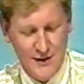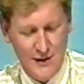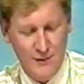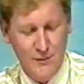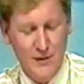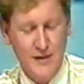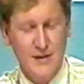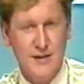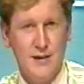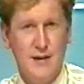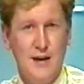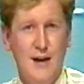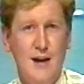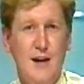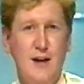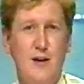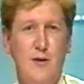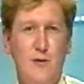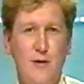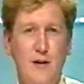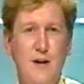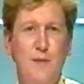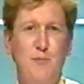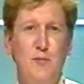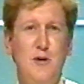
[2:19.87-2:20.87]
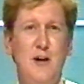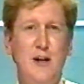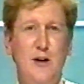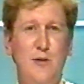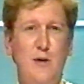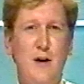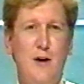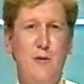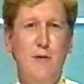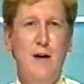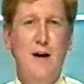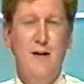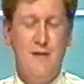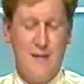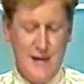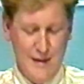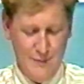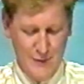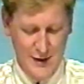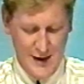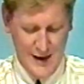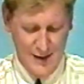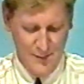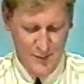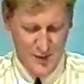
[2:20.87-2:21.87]
So once again, a quick, pretty quick round
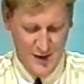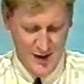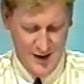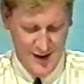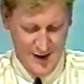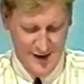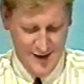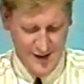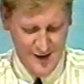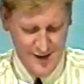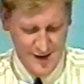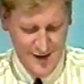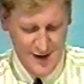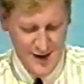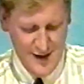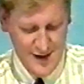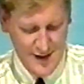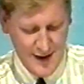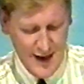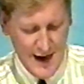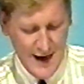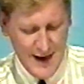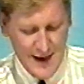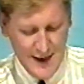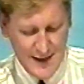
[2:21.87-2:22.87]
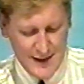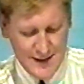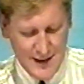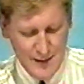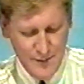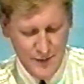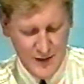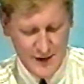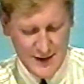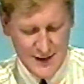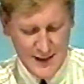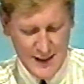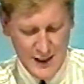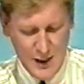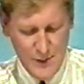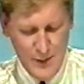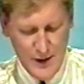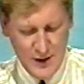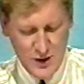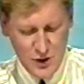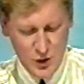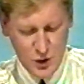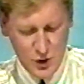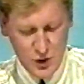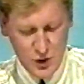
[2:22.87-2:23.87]
coming up here. Kenny, something to take you back to